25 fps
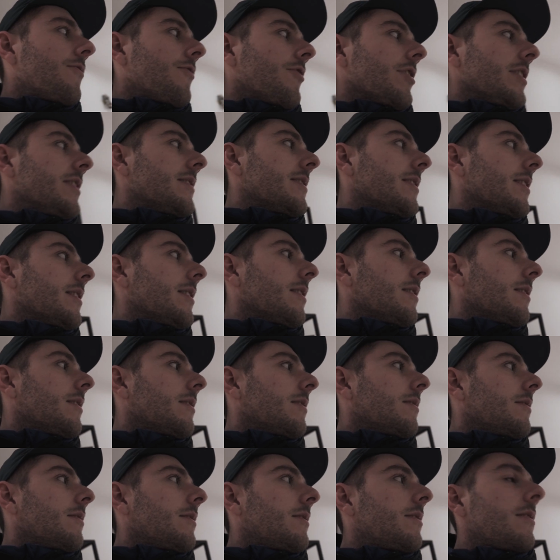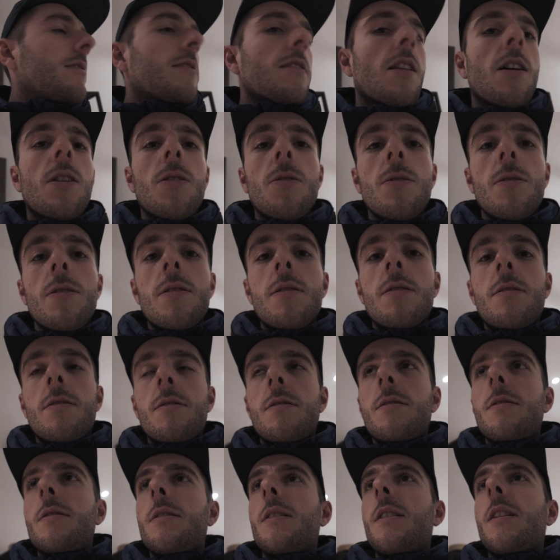freezing snow
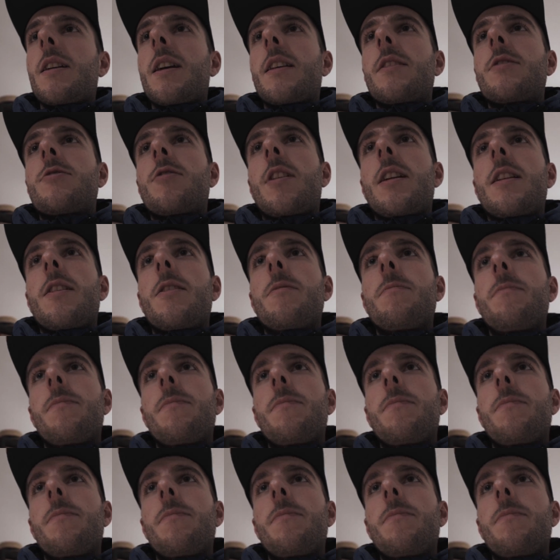and get the train home.